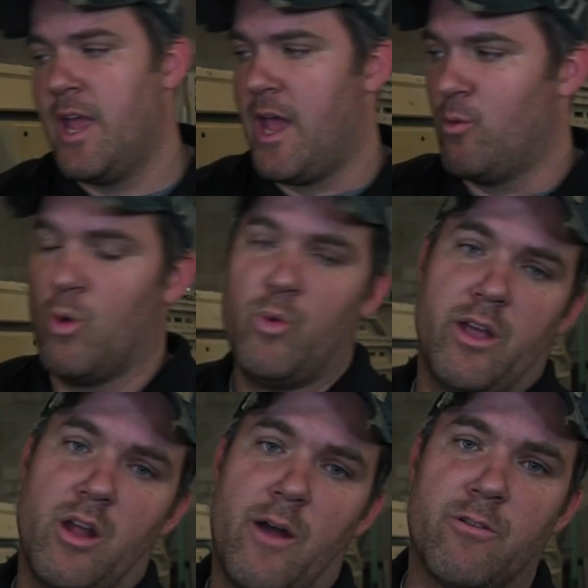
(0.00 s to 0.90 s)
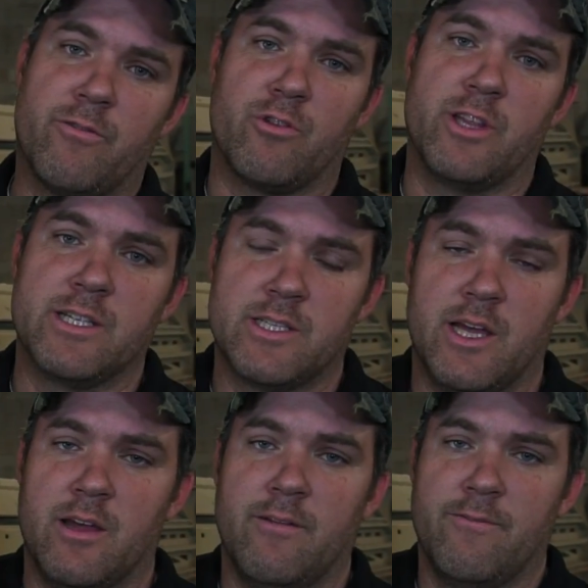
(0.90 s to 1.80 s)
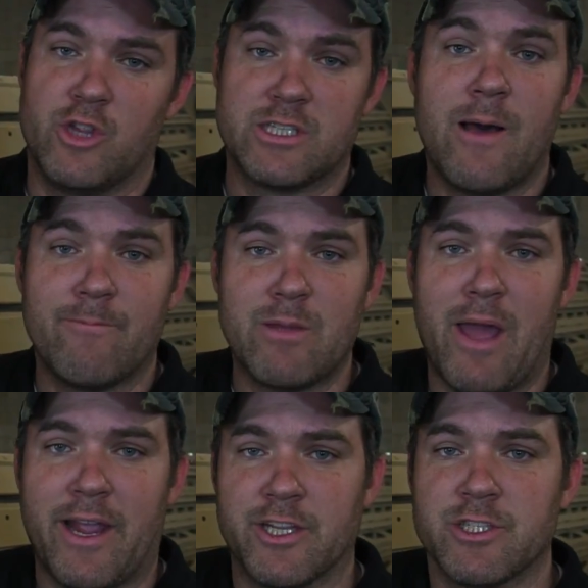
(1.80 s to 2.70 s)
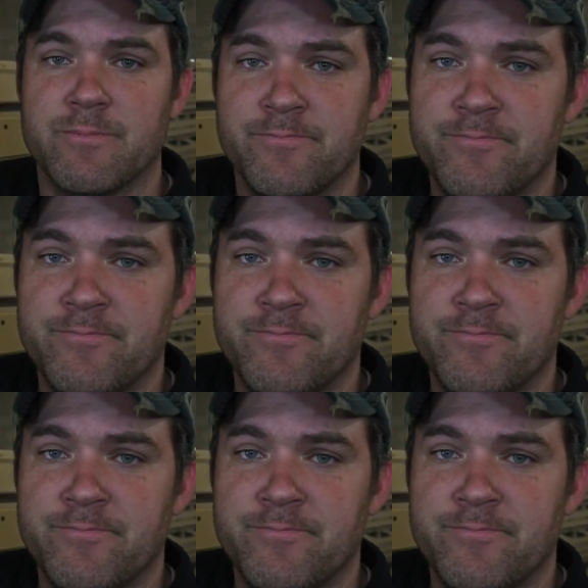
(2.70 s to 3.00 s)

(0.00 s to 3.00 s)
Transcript: and what we can offer for this Humvee package.